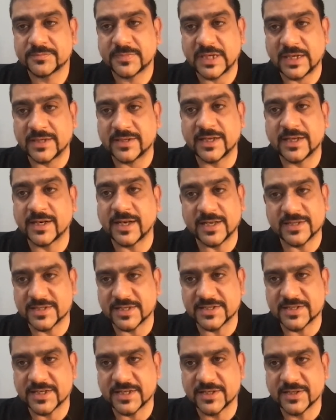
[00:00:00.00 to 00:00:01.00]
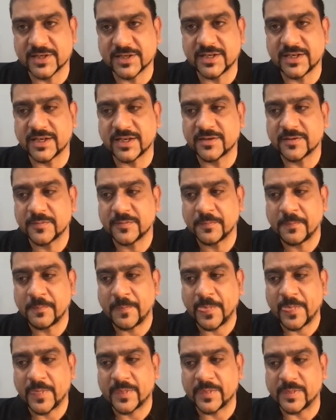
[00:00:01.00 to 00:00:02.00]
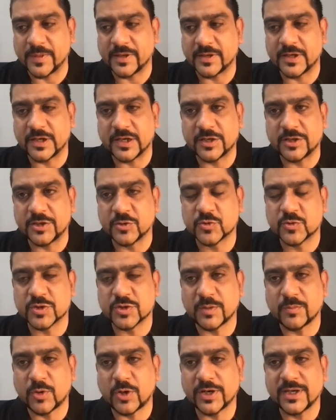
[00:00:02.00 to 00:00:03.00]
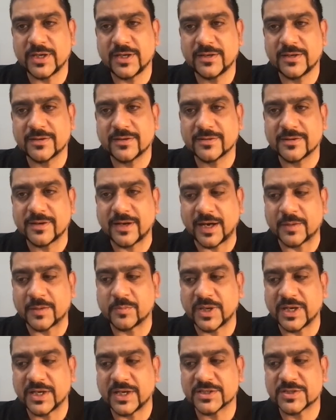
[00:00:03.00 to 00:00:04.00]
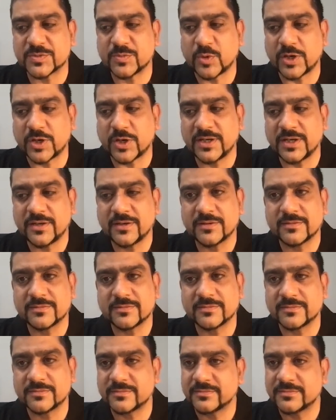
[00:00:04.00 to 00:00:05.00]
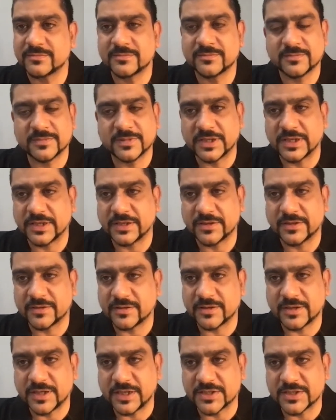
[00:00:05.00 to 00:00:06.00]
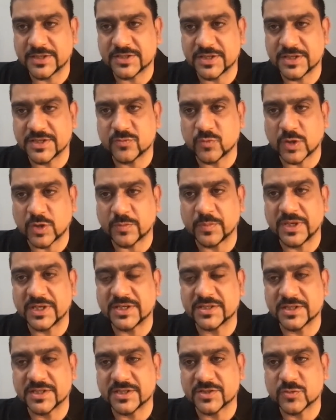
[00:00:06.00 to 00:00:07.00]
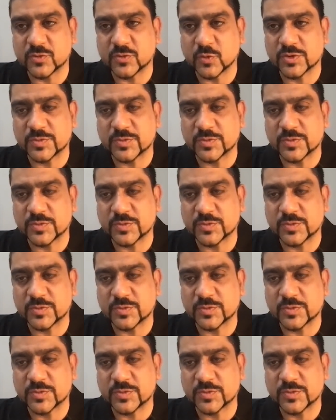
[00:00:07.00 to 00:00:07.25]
And then, as I said earlier, neutral body, unbiased body is what makes it so